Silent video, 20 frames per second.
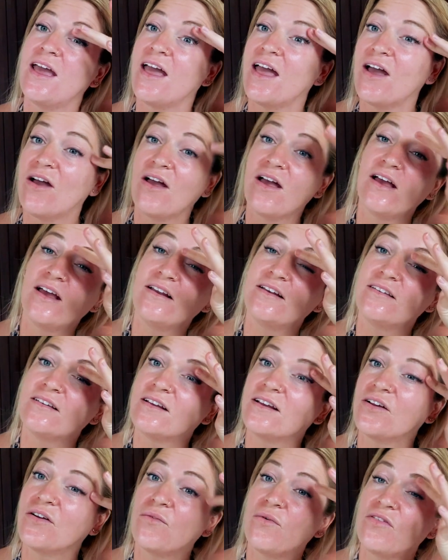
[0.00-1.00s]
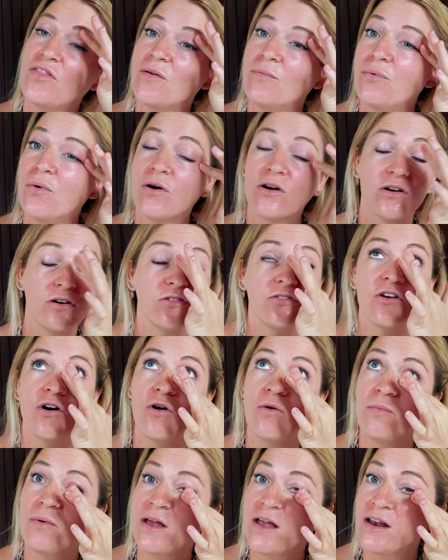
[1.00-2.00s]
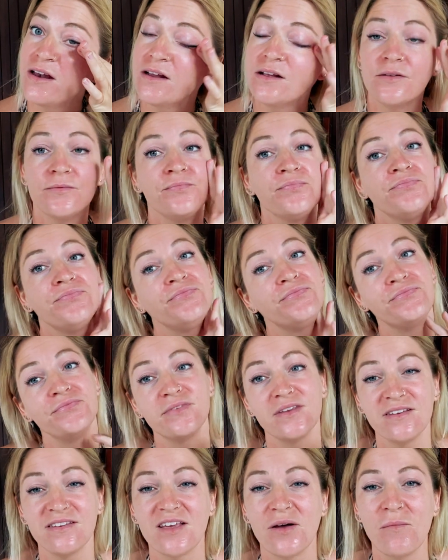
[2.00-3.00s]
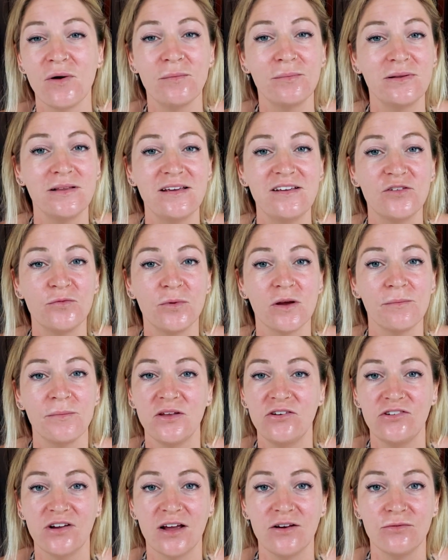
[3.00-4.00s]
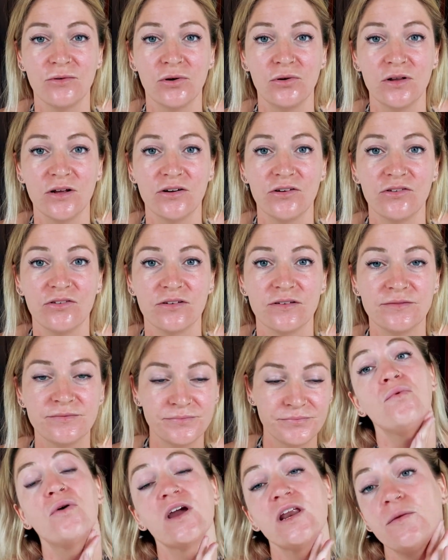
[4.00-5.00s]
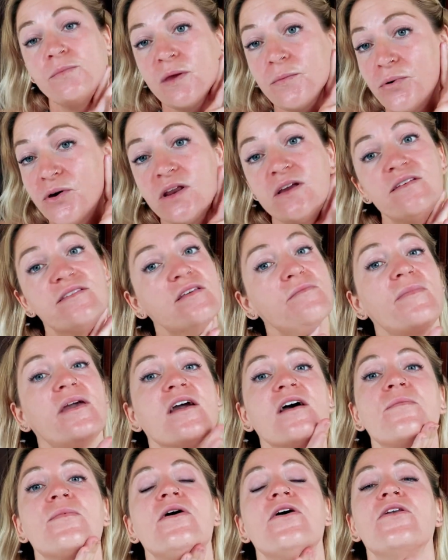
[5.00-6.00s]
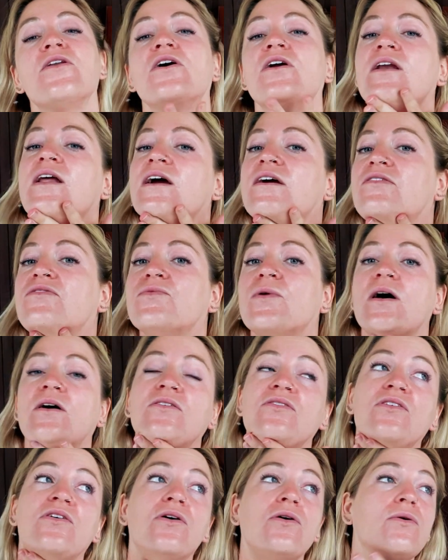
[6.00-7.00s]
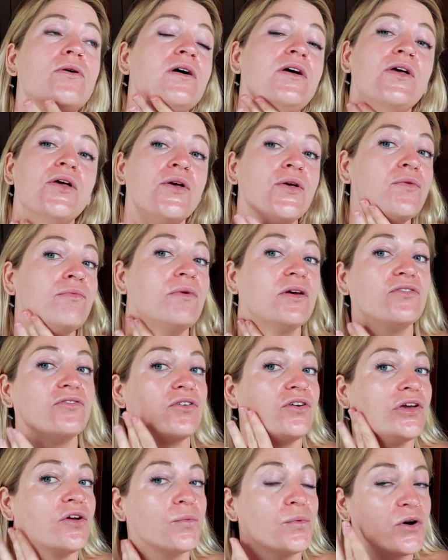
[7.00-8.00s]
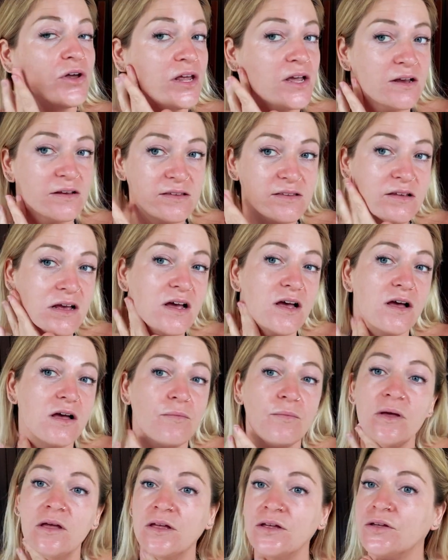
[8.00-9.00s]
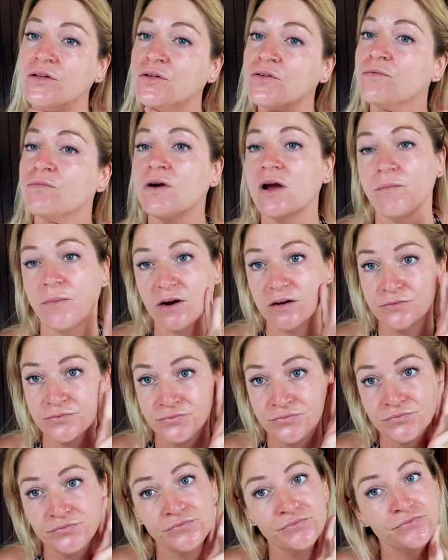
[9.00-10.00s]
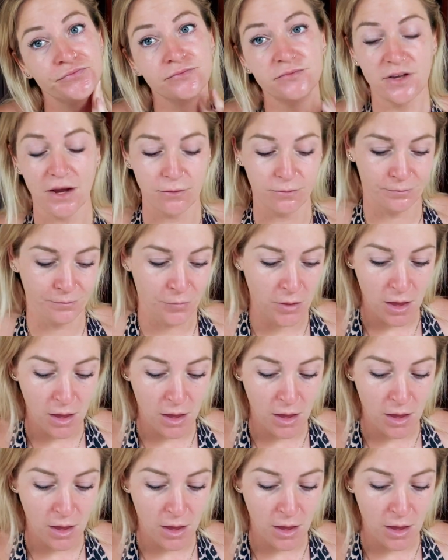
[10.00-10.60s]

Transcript: and when the borders open, someone please bring me jade rollers. We're gonna be putting some makeup on our neck as well, so make sure you're putting some primer down.